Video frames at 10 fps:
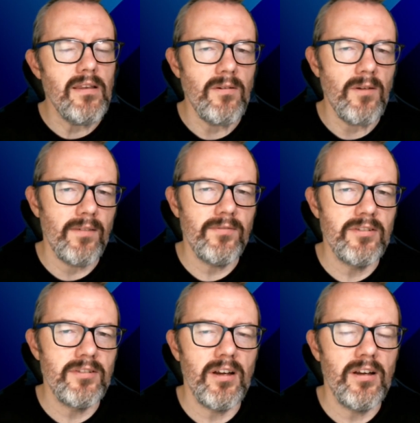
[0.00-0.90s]
you have to
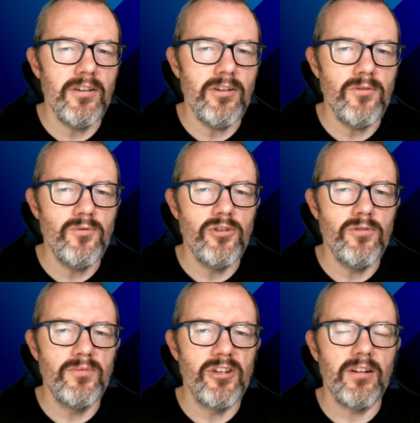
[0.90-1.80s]
start a
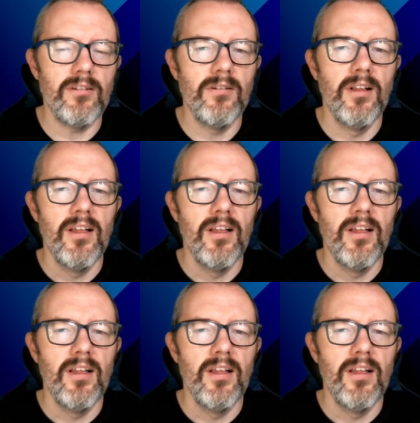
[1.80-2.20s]
YouTube channel